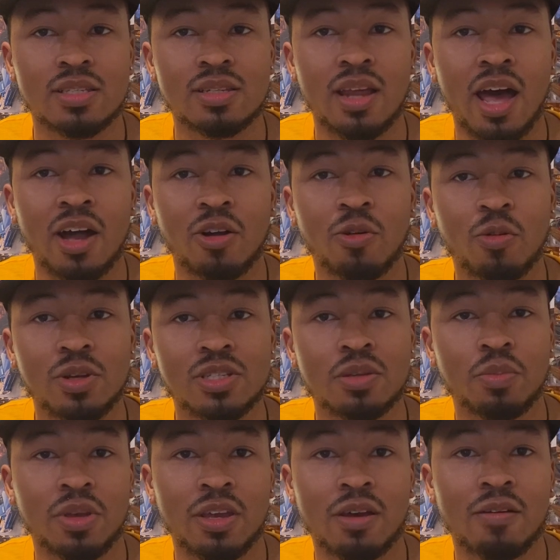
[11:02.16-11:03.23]
not going to
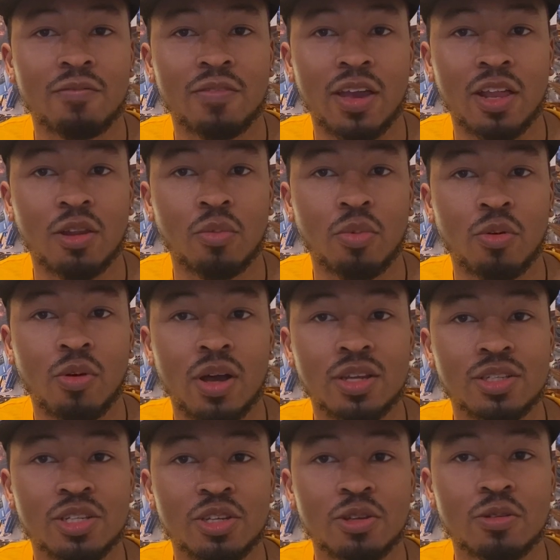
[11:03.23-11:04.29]
be available
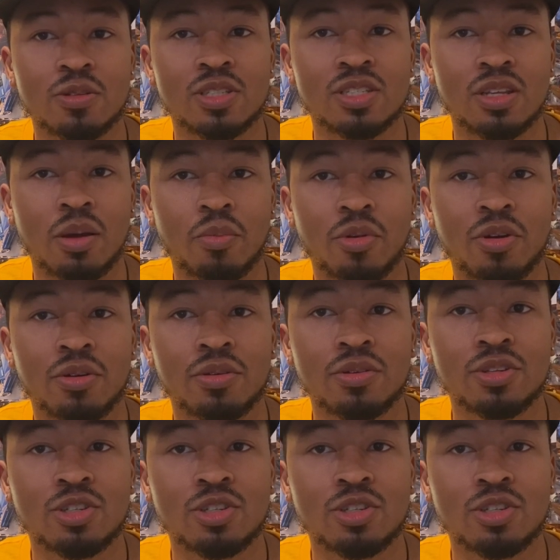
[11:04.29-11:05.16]
until summer